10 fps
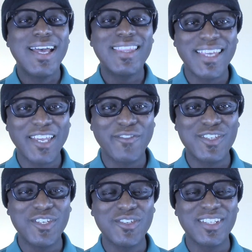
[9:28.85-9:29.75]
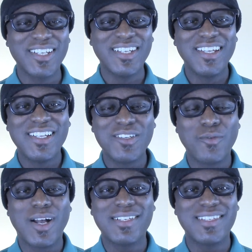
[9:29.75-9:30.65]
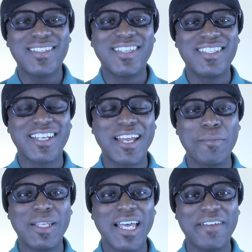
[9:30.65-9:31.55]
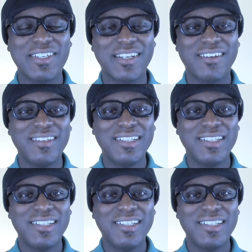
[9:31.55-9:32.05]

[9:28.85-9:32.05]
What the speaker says: Thank you for choosing to watch the Shikama Live Show.